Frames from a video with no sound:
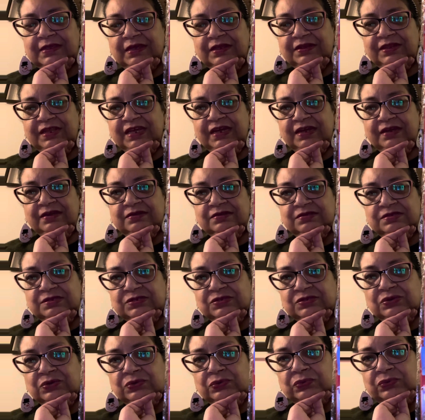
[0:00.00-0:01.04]
That is
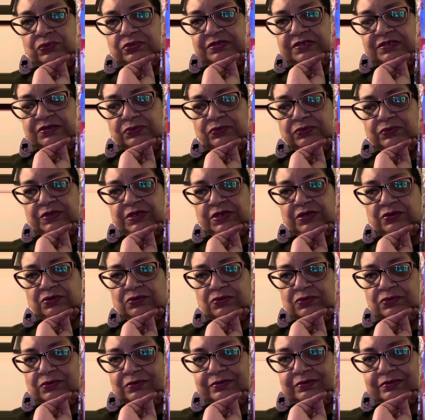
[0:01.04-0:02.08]
so, so
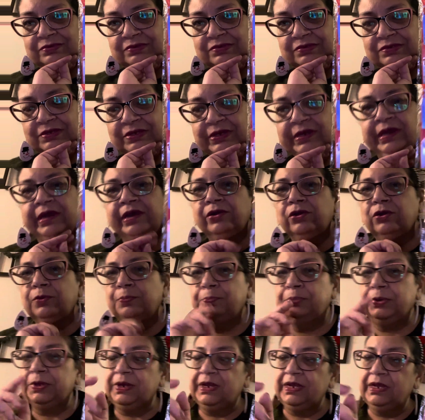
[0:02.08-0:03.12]
cute. Or
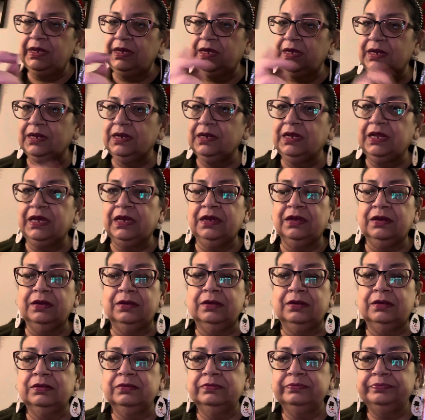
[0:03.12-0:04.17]
put it in like
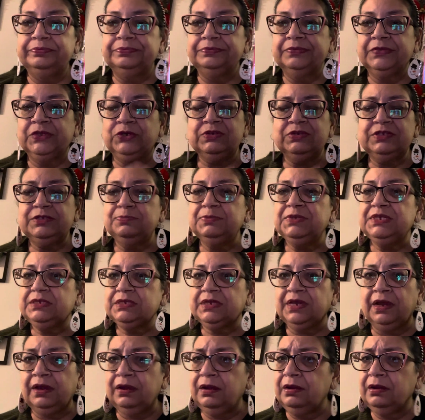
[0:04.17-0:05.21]
a Christmas
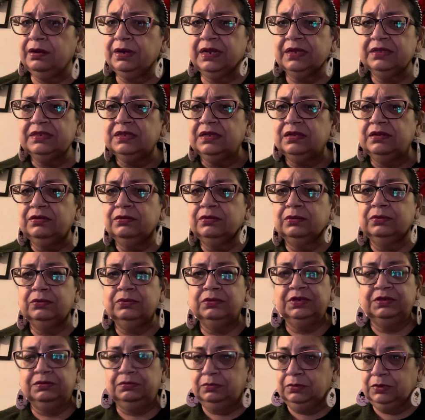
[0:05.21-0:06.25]
card as a
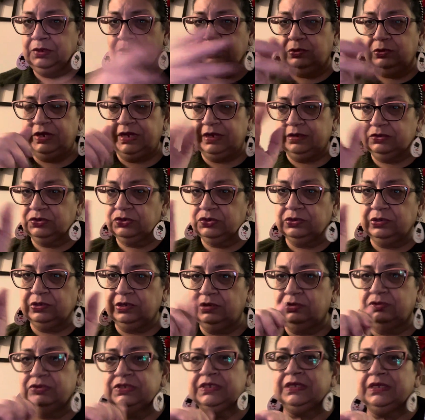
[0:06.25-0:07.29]
little, you know, extra
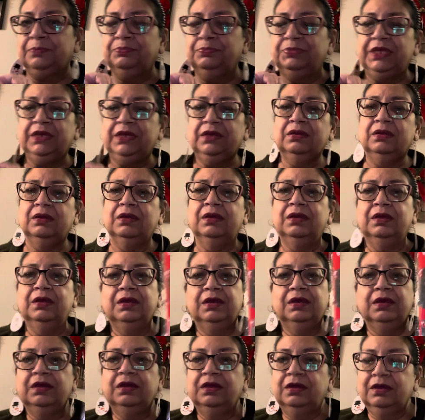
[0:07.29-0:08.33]
little something.
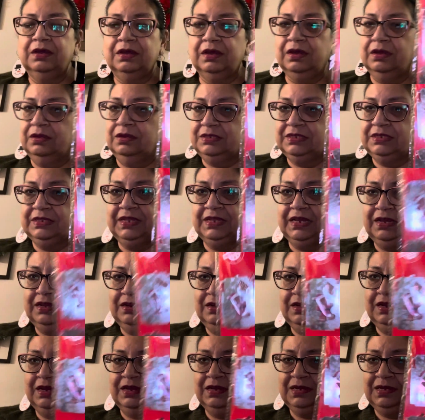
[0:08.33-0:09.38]
Isn't that
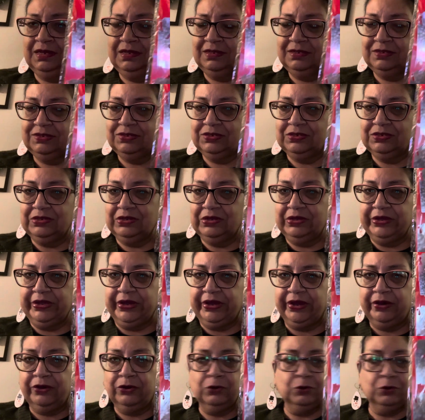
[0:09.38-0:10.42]
nice?
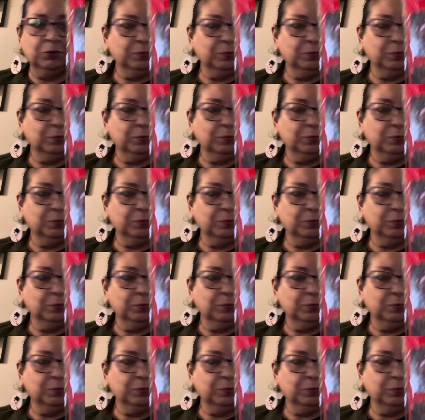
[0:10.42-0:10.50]
Oh